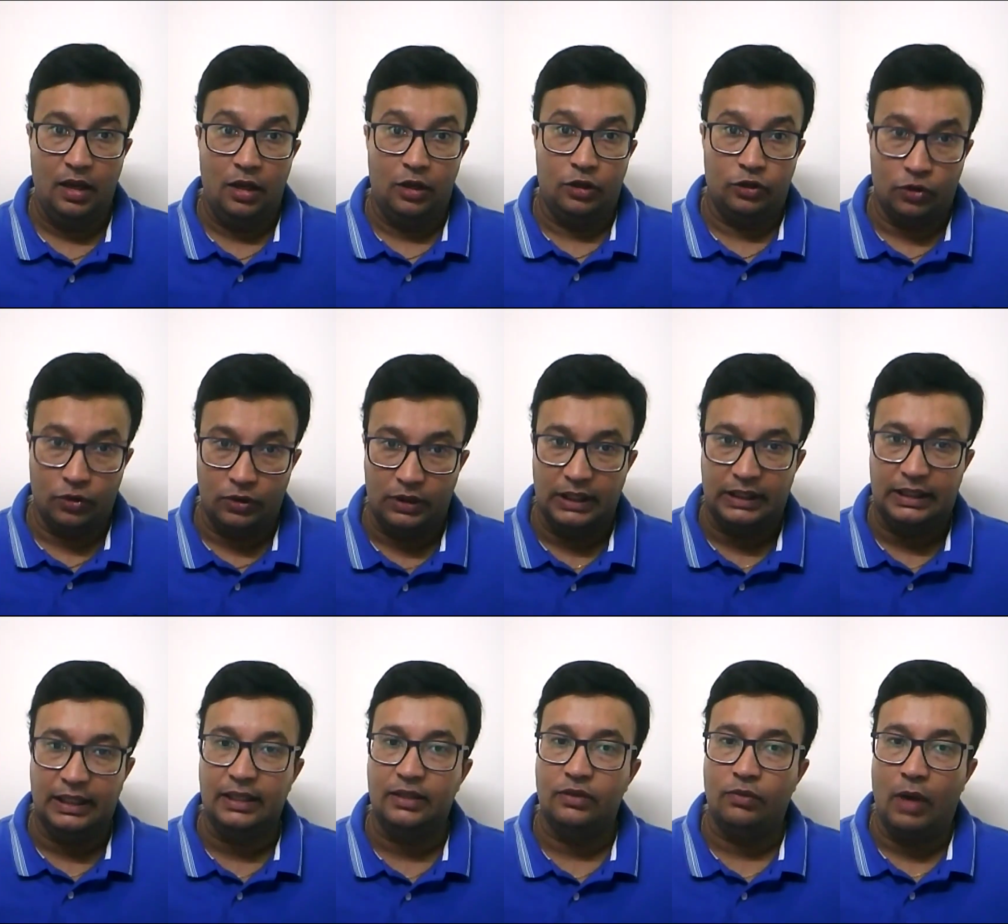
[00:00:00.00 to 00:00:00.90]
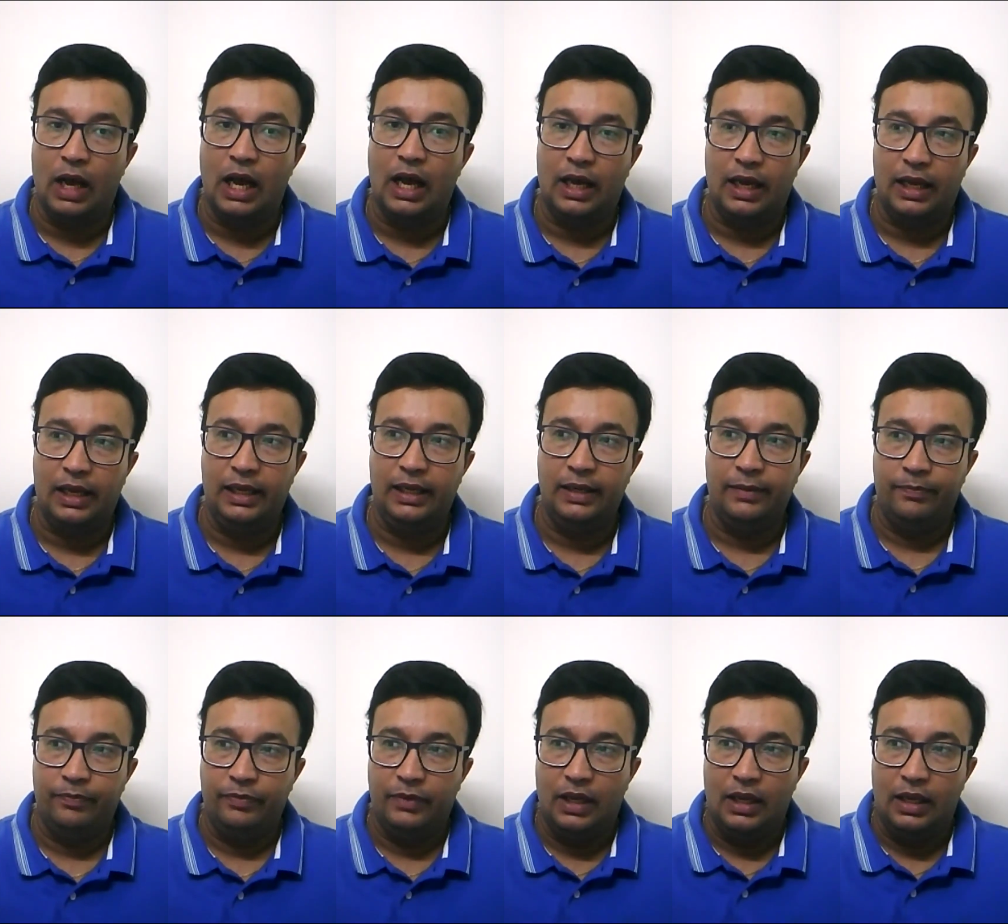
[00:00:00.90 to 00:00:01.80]
So this is why
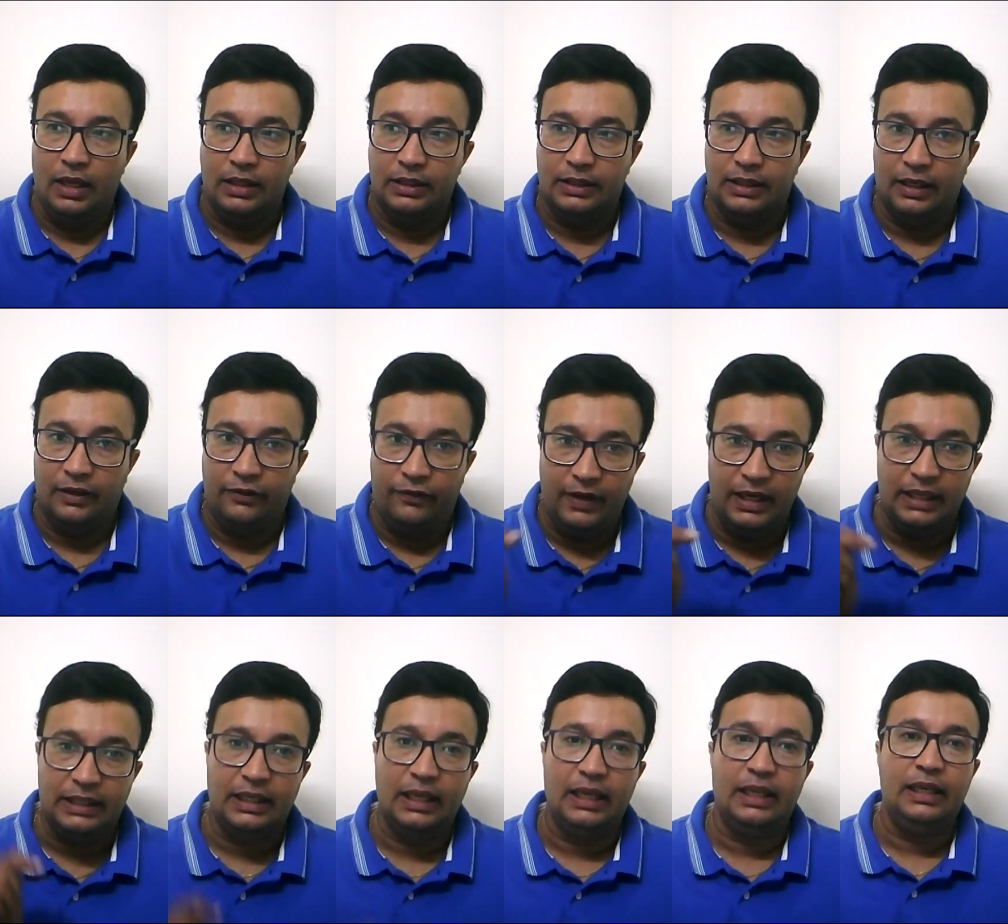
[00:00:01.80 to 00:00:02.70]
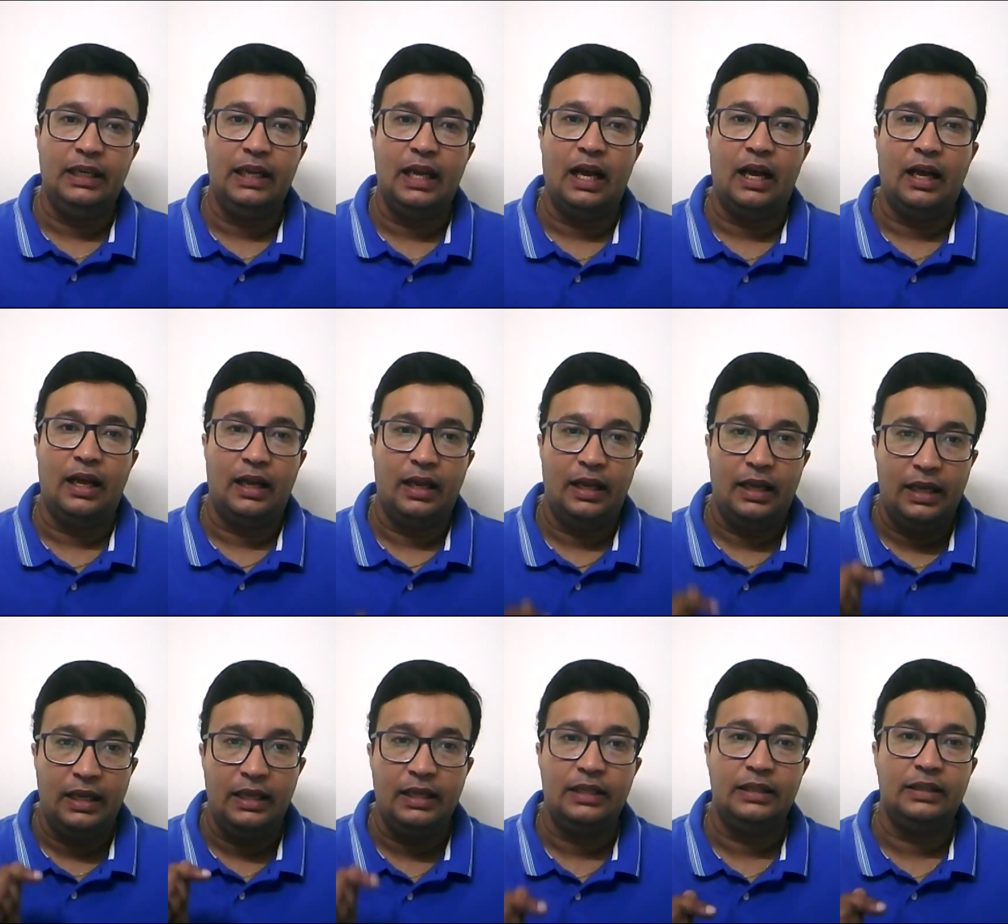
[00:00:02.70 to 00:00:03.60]
surface area
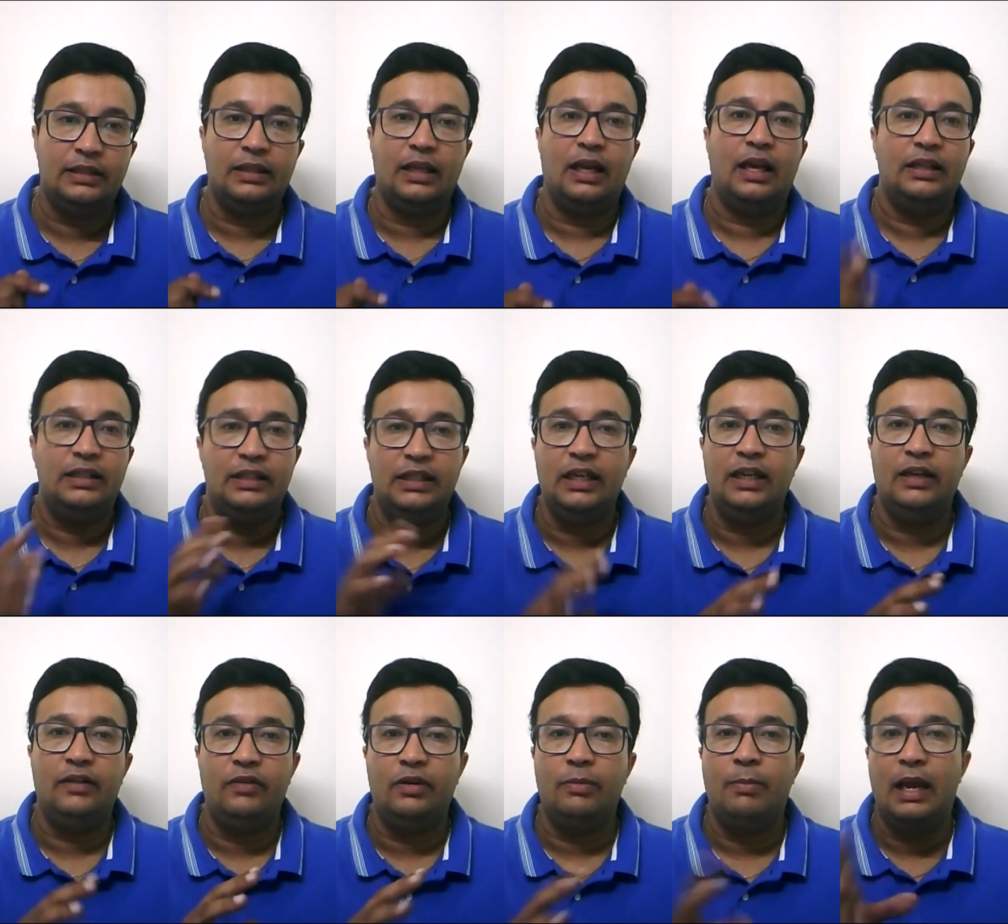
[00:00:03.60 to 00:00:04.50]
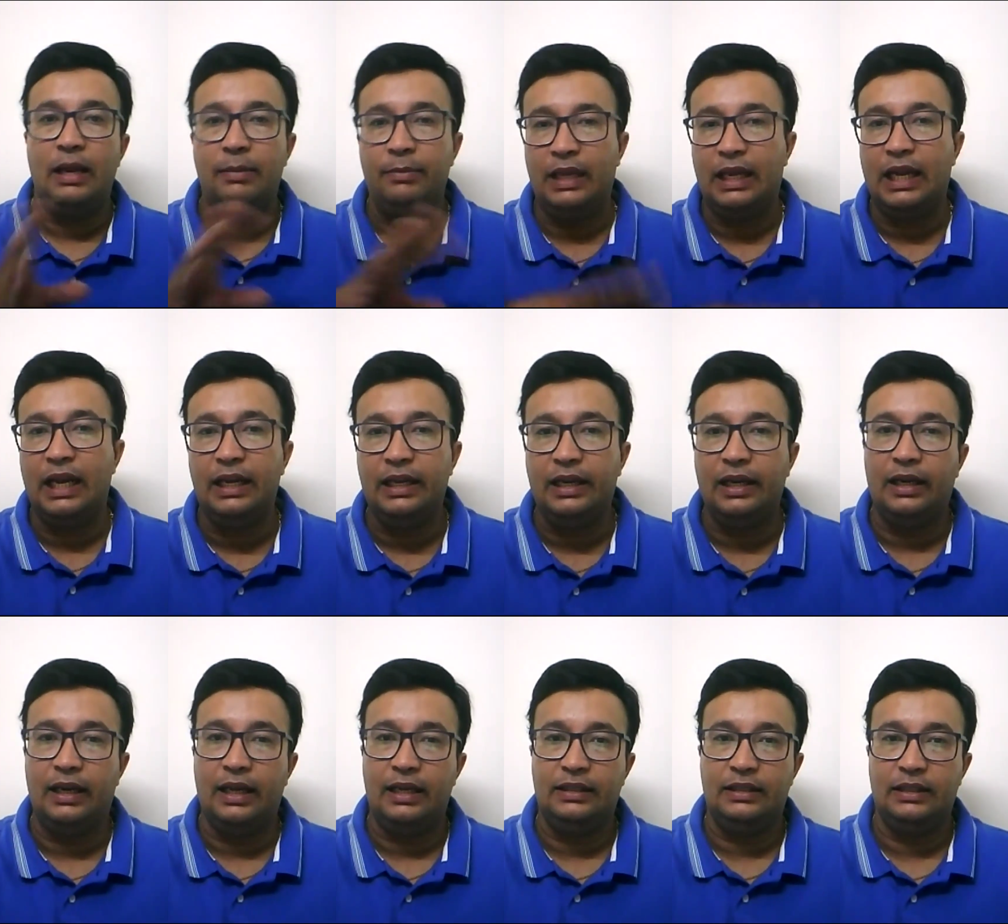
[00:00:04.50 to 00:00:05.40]
is achieved by mechanical
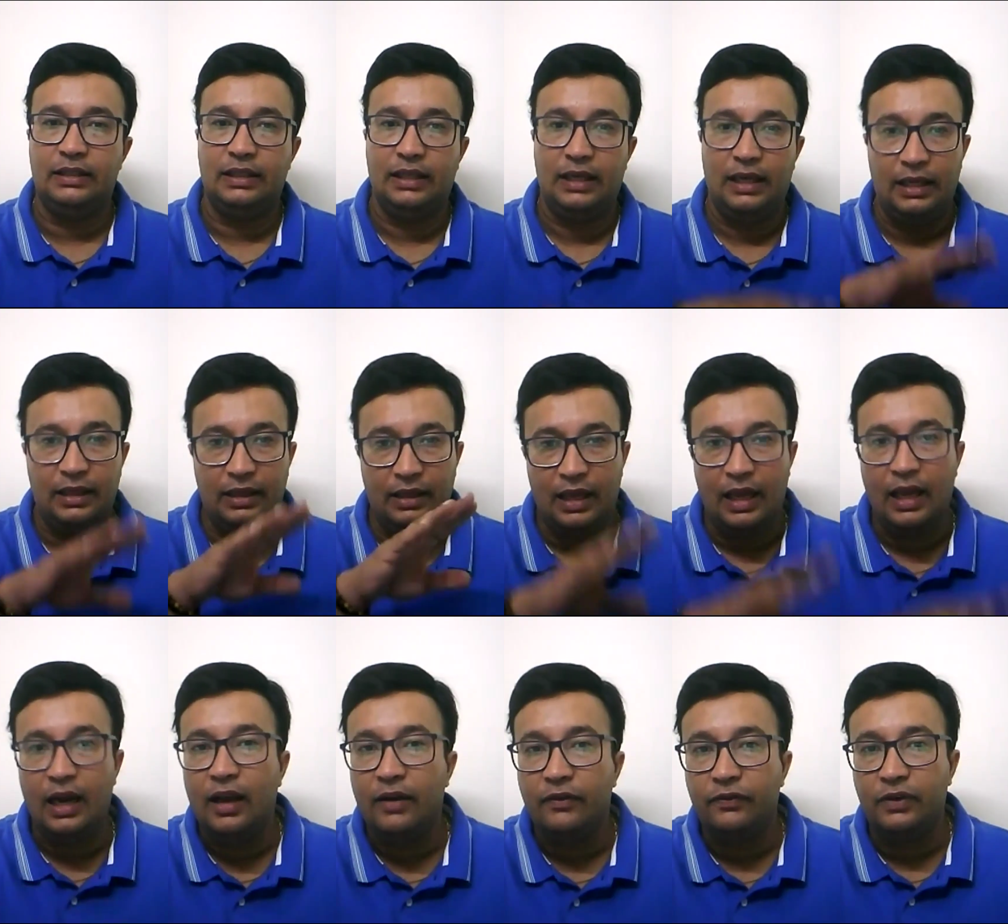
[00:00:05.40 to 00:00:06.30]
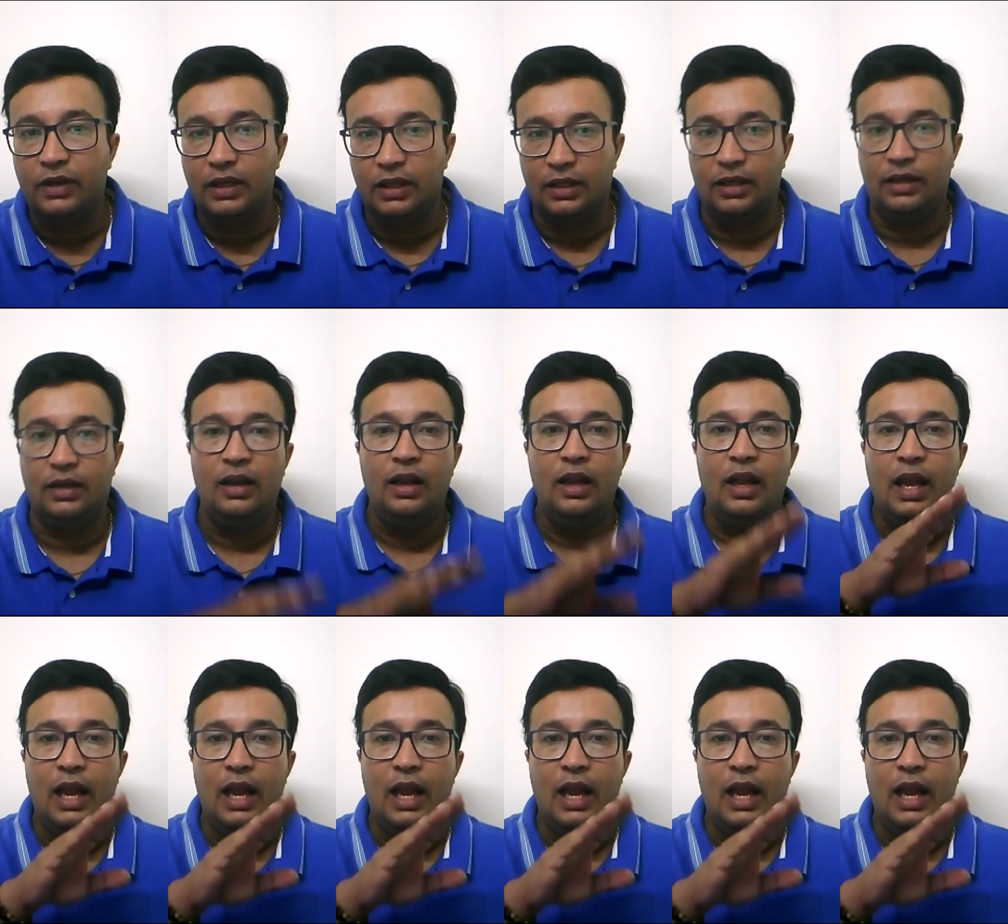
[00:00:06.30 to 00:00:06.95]
digestion, and thereafter